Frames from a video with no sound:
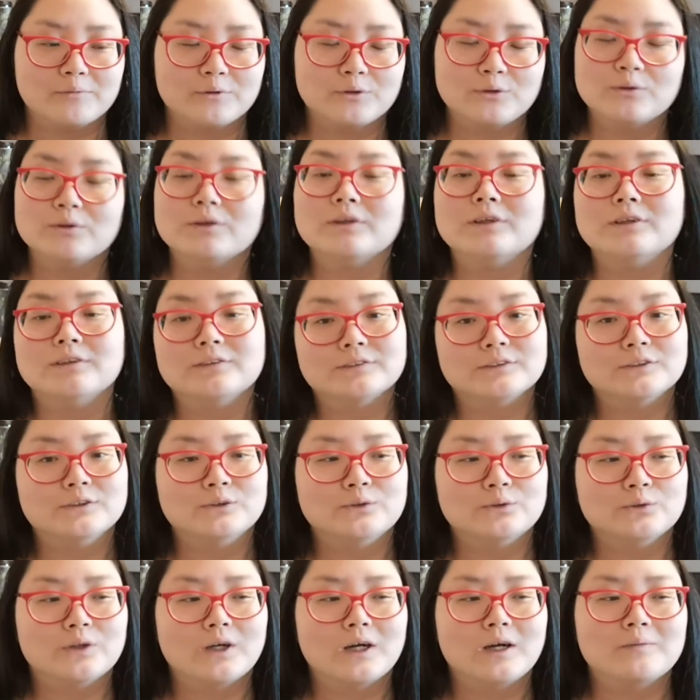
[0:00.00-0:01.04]
2 adults and
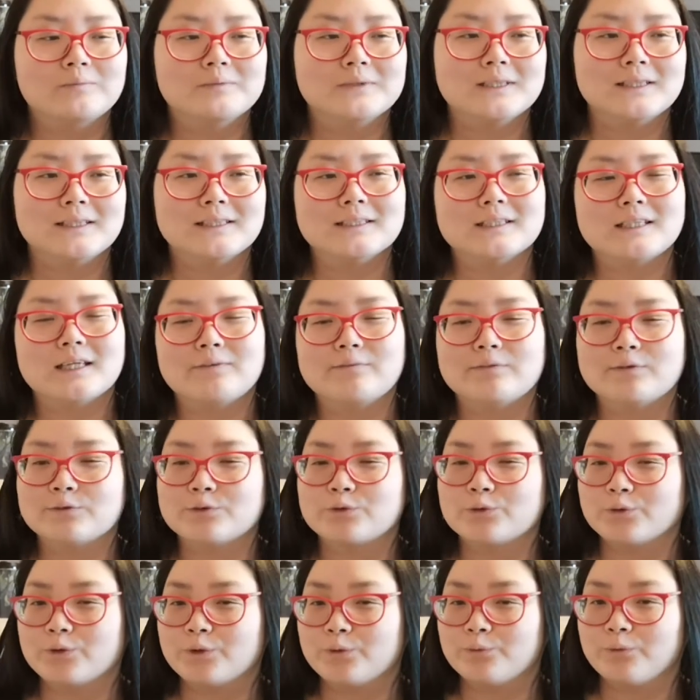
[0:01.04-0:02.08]
2 cubs, and this time
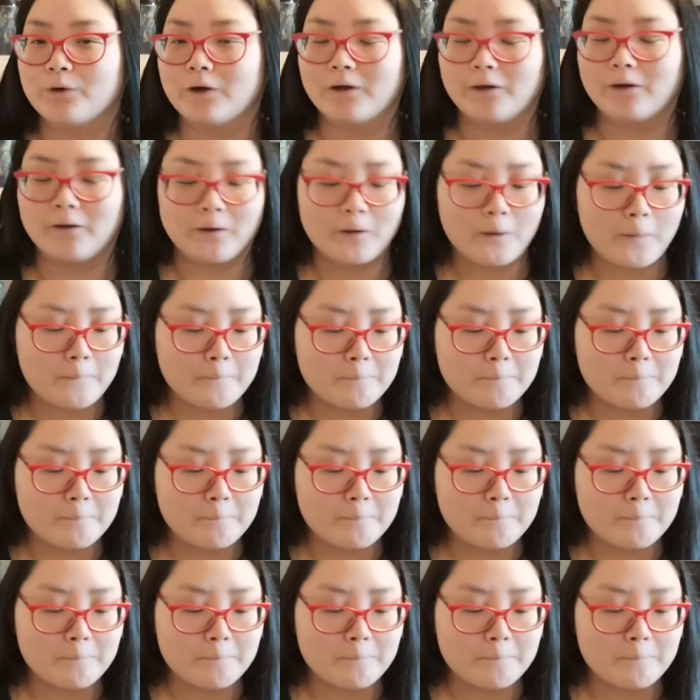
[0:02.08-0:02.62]
there's only 1.